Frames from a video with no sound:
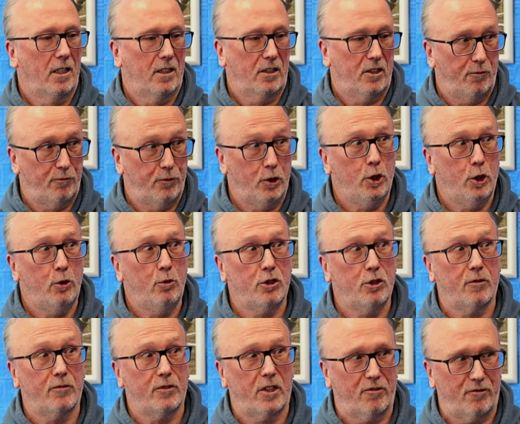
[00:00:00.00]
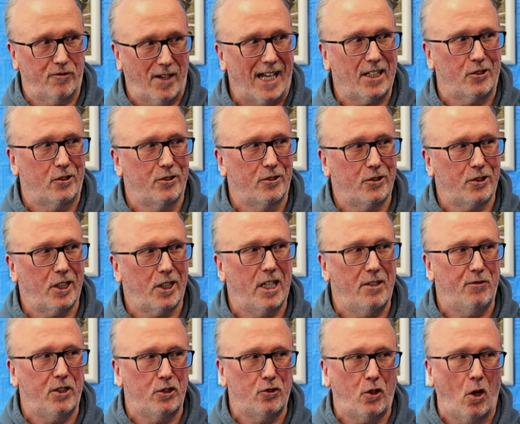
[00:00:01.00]
the views of the fans if
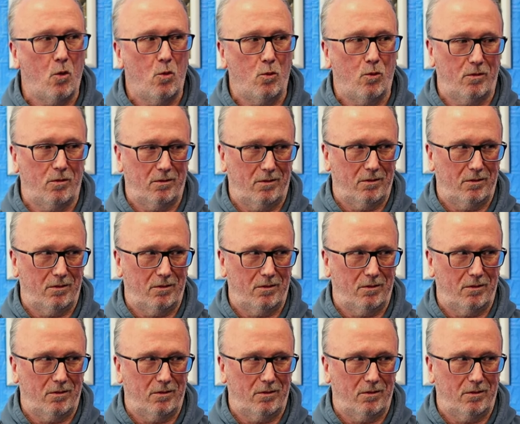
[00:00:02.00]
you don't